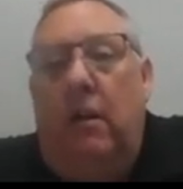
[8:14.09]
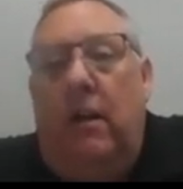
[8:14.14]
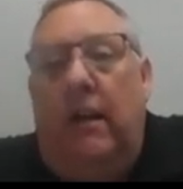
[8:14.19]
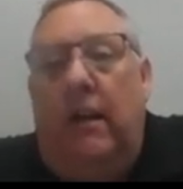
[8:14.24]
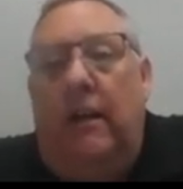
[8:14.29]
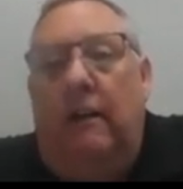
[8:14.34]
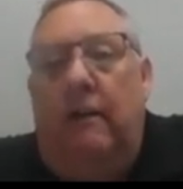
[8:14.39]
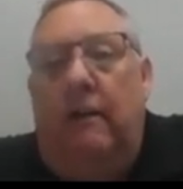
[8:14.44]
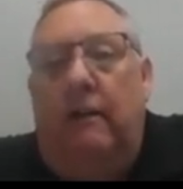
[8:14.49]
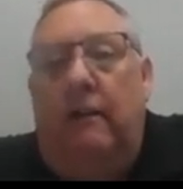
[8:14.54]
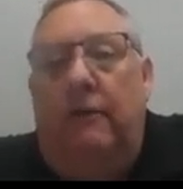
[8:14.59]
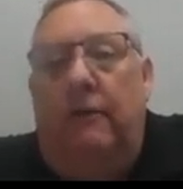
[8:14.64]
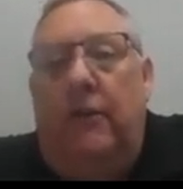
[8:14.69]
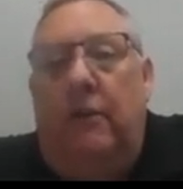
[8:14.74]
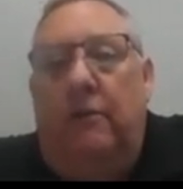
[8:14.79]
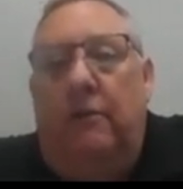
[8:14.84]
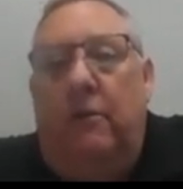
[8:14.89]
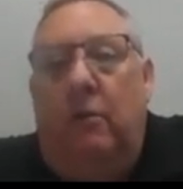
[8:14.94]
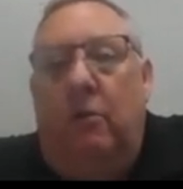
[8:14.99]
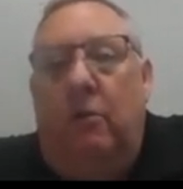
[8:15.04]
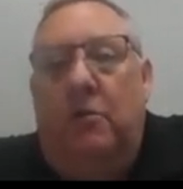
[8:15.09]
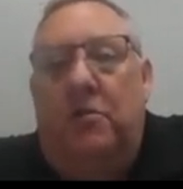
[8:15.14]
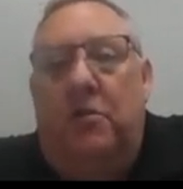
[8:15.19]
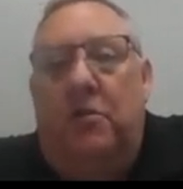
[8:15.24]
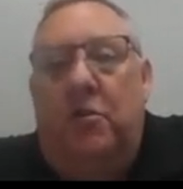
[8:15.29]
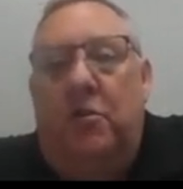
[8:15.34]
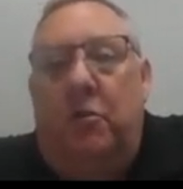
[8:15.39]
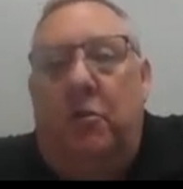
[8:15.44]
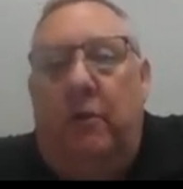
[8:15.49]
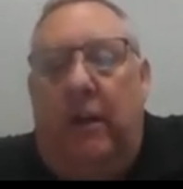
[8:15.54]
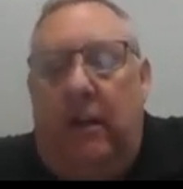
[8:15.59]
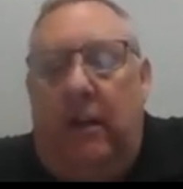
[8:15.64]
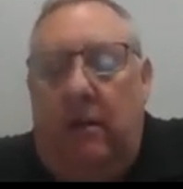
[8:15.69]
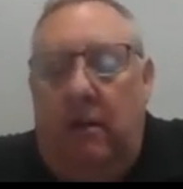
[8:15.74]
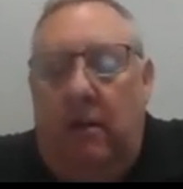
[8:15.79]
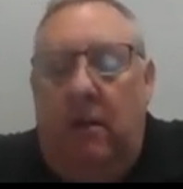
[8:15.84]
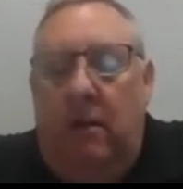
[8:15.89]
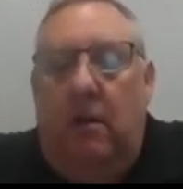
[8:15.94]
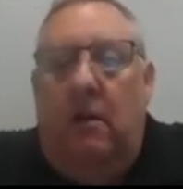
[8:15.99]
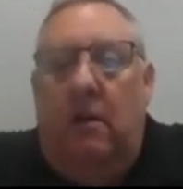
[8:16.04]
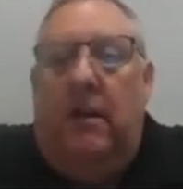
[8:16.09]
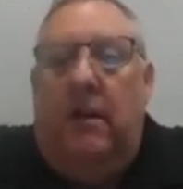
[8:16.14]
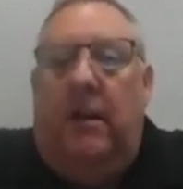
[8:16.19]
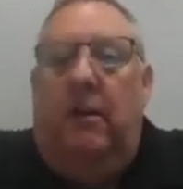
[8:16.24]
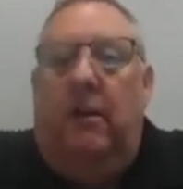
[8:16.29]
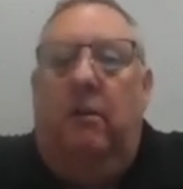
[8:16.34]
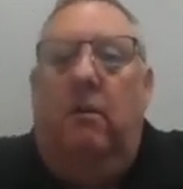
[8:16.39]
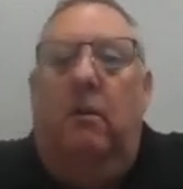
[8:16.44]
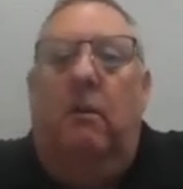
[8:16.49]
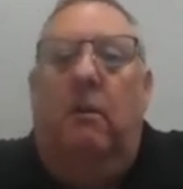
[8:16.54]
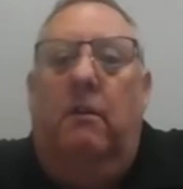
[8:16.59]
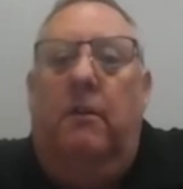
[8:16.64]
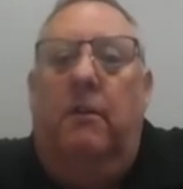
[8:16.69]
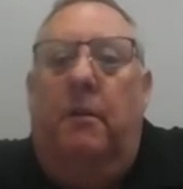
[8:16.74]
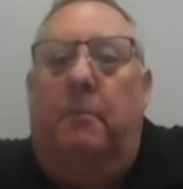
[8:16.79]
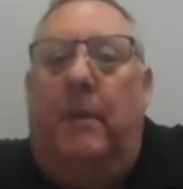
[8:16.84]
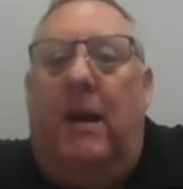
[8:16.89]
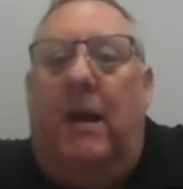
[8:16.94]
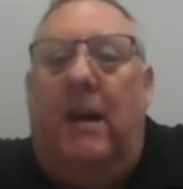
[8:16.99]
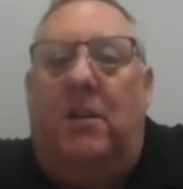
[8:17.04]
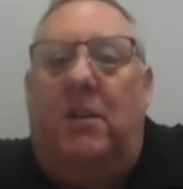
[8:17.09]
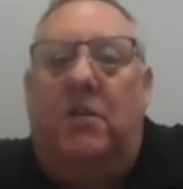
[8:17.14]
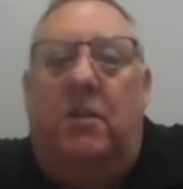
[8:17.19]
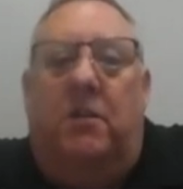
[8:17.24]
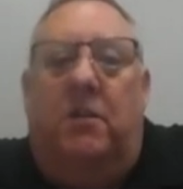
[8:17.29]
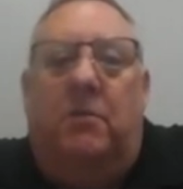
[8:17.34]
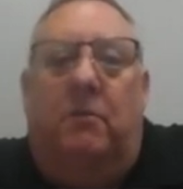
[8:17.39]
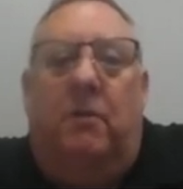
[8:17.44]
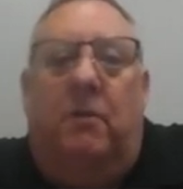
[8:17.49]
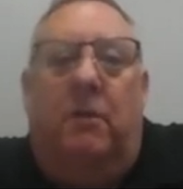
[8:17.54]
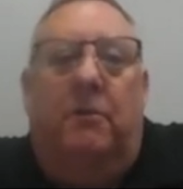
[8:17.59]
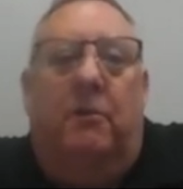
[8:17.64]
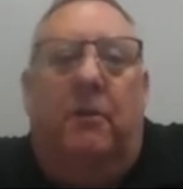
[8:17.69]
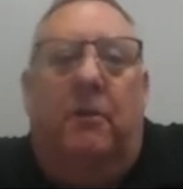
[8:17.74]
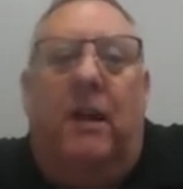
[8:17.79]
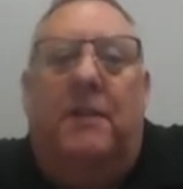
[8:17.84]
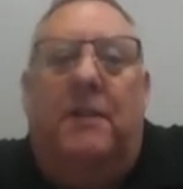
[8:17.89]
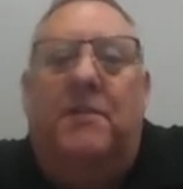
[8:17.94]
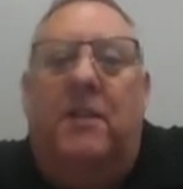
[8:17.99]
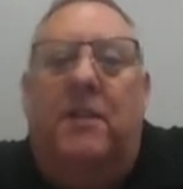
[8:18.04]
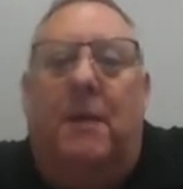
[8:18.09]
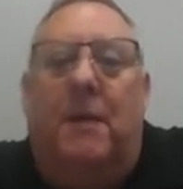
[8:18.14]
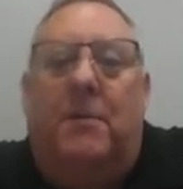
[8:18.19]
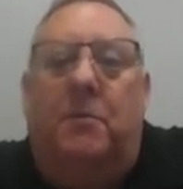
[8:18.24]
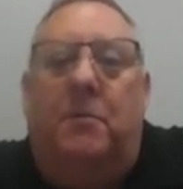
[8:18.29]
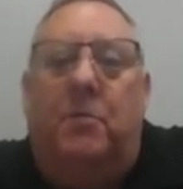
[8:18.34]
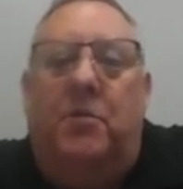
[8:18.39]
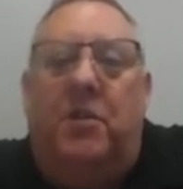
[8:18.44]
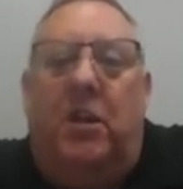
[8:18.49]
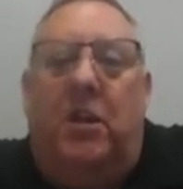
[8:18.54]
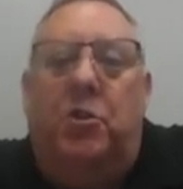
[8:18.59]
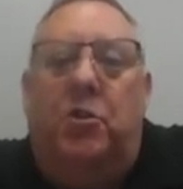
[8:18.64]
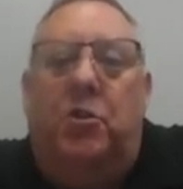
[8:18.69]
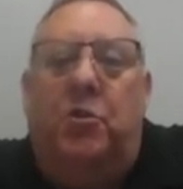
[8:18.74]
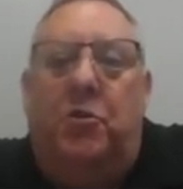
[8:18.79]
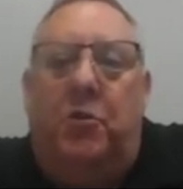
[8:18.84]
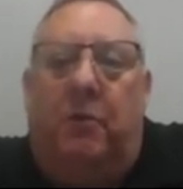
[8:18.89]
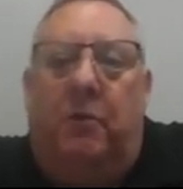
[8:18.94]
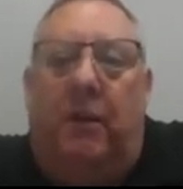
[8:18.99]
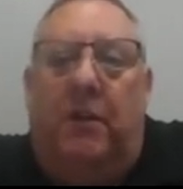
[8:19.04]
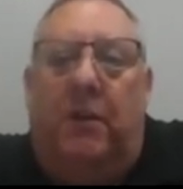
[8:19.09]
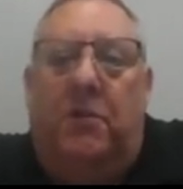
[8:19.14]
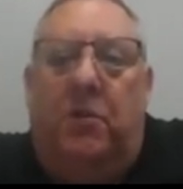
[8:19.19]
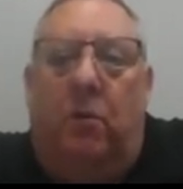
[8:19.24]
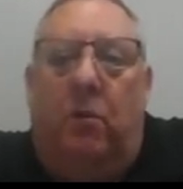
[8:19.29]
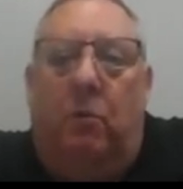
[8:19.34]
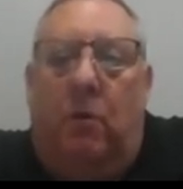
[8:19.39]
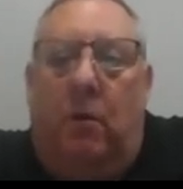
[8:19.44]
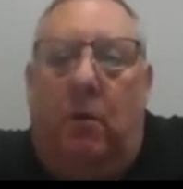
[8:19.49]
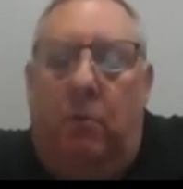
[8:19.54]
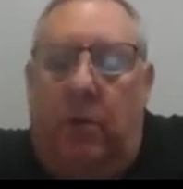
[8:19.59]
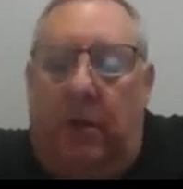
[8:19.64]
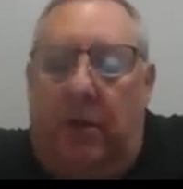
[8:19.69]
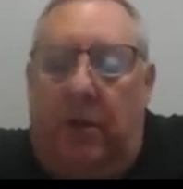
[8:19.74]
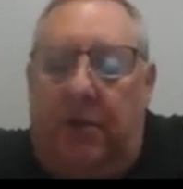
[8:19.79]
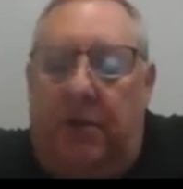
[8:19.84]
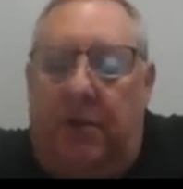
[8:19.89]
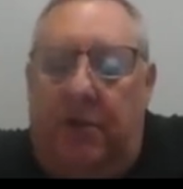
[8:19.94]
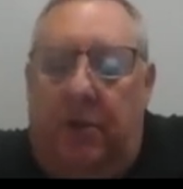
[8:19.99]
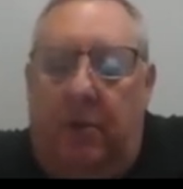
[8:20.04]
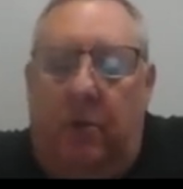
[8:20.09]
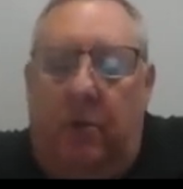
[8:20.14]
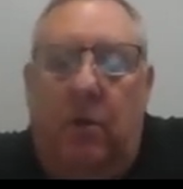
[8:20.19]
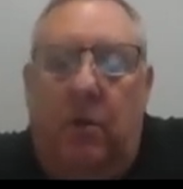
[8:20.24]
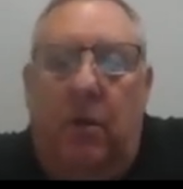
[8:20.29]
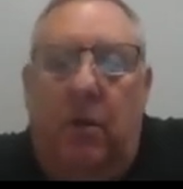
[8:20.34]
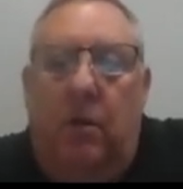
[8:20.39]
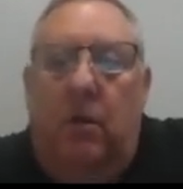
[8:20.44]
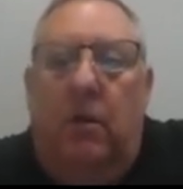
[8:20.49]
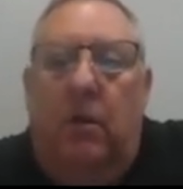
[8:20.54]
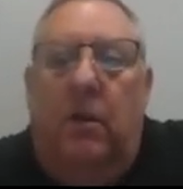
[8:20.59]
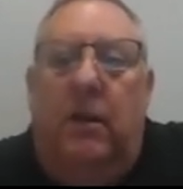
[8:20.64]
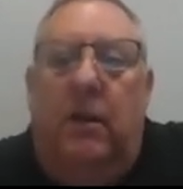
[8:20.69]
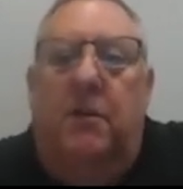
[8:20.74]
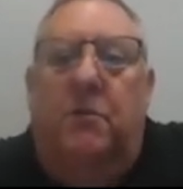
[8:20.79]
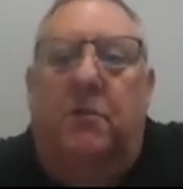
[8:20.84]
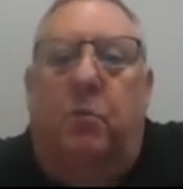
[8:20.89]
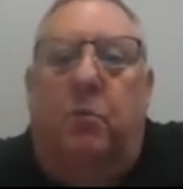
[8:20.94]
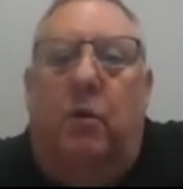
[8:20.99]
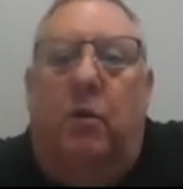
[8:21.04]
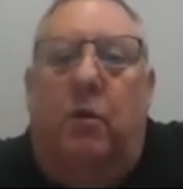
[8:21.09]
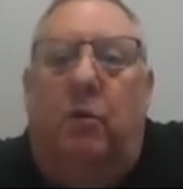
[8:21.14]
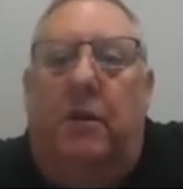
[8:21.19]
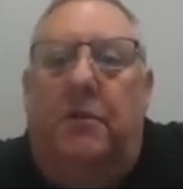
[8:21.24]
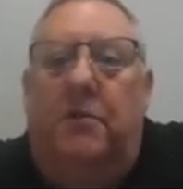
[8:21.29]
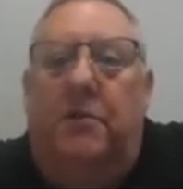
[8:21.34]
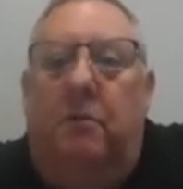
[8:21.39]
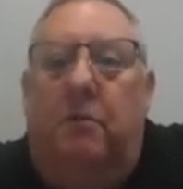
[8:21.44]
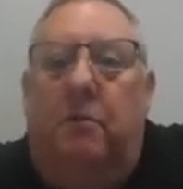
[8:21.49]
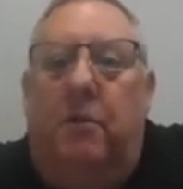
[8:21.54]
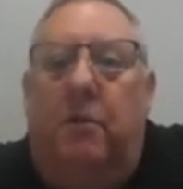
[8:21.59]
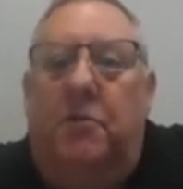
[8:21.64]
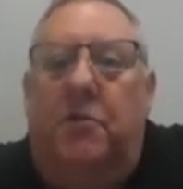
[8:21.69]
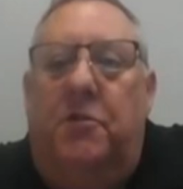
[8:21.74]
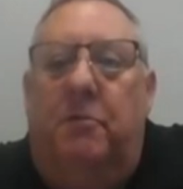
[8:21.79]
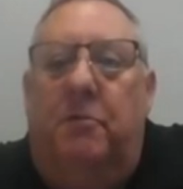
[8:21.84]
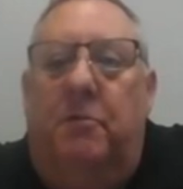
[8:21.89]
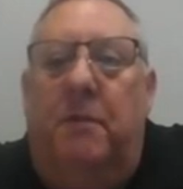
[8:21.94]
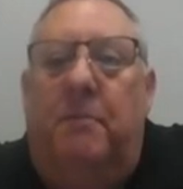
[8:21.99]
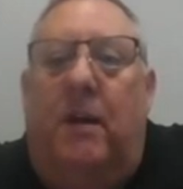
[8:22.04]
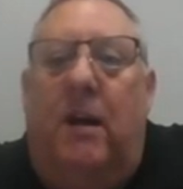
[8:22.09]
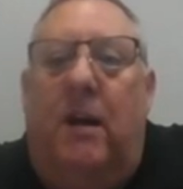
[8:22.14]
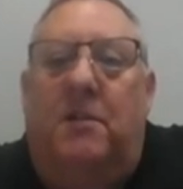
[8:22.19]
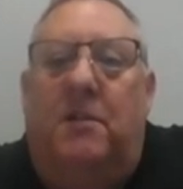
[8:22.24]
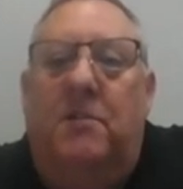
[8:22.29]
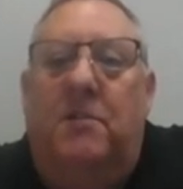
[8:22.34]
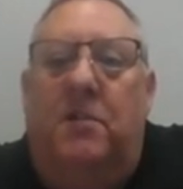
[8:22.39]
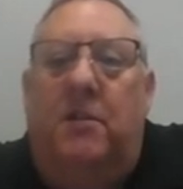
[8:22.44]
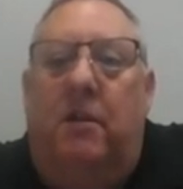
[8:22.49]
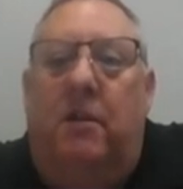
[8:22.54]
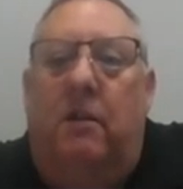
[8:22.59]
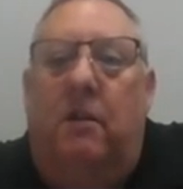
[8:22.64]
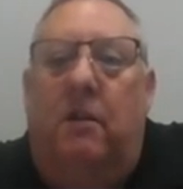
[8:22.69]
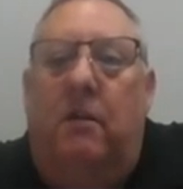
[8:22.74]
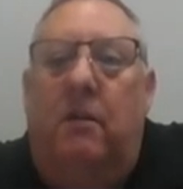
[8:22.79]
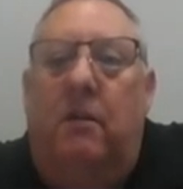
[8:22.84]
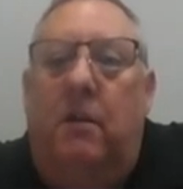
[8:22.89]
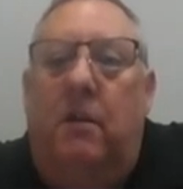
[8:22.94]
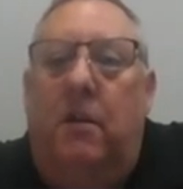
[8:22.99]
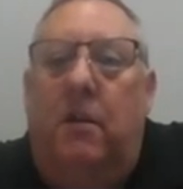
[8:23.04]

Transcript: And if you notice the screen here, the box that's around there, that's the optimization screen. So what we're going to do is there's 3 boxes here.